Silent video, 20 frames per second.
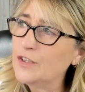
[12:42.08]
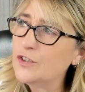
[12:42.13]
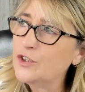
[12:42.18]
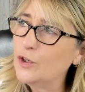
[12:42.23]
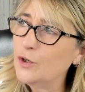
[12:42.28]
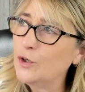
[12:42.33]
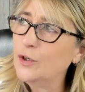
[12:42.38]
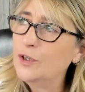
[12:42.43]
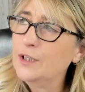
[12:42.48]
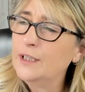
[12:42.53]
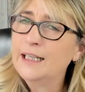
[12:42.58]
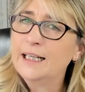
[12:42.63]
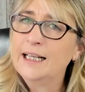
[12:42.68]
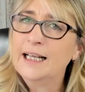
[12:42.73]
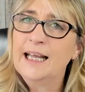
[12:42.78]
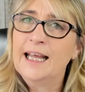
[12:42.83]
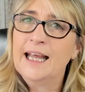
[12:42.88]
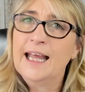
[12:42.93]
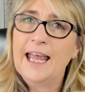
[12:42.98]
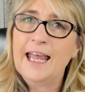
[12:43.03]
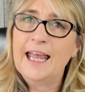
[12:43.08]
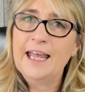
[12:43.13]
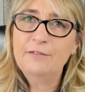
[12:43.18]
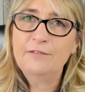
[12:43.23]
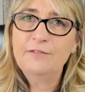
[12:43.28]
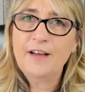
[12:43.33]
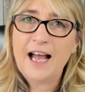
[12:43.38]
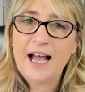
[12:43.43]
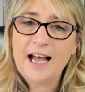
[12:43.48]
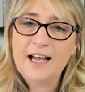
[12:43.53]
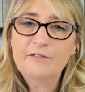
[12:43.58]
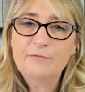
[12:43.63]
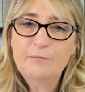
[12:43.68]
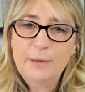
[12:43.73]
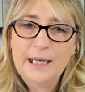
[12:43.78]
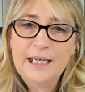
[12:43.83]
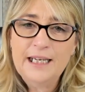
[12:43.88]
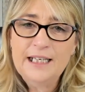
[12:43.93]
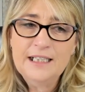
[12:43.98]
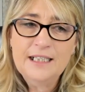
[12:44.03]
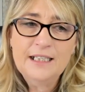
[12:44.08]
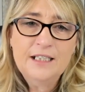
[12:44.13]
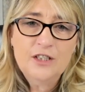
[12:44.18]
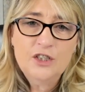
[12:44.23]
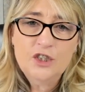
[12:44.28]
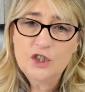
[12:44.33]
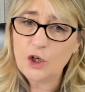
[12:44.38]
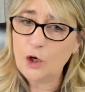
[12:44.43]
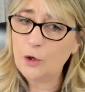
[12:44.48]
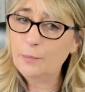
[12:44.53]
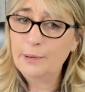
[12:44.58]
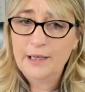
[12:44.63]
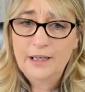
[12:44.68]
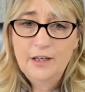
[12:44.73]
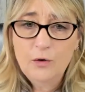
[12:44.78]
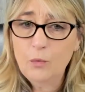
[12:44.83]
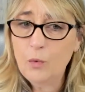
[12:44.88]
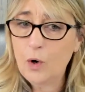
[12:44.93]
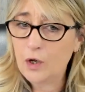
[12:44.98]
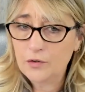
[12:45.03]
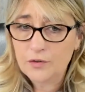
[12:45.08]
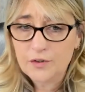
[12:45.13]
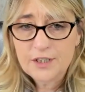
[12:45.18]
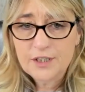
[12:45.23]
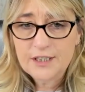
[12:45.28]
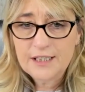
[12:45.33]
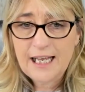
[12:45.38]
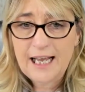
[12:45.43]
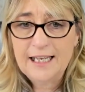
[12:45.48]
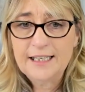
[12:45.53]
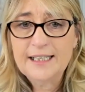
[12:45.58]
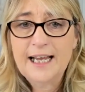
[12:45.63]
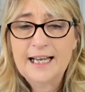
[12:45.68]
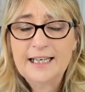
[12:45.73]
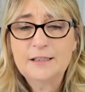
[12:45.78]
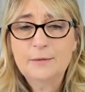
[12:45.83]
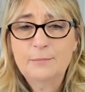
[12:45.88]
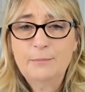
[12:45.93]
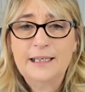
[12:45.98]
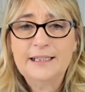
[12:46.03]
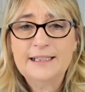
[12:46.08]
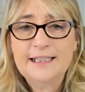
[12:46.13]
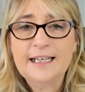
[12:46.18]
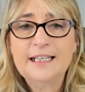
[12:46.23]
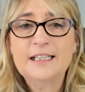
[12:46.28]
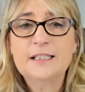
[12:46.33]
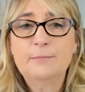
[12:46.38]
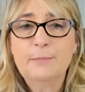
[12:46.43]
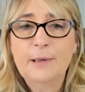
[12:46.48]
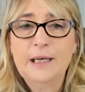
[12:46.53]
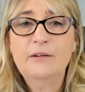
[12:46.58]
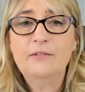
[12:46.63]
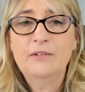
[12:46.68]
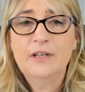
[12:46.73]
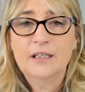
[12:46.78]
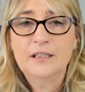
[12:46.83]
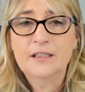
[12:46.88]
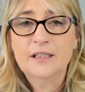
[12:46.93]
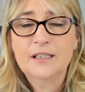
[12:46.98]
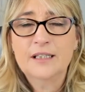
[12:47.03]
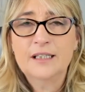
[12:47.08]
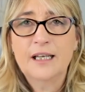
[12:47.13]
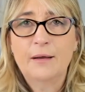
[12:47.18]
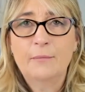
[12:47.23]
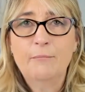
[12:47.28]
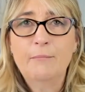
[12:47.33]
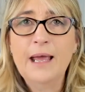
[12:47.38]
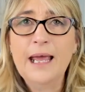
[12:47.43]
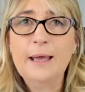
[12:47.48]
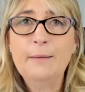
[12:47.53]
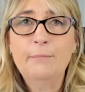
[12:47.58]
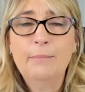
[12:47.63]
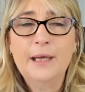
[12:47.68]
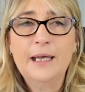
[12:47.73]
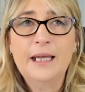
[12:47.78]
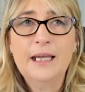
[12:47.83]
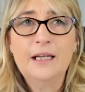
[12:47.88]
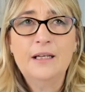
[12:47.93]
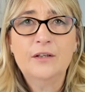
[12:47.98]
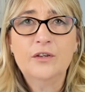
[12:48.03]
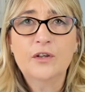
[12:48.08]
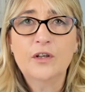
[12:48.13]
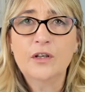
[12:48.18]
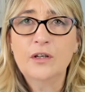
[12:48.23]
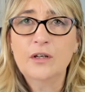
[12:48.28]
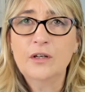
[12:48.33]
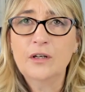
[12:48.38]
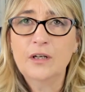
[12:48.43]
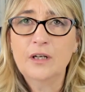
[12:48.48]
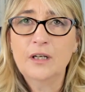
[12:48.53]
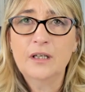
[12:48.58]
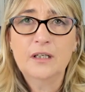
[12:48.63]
So if I've been shopping once and had a bad experience, maybe the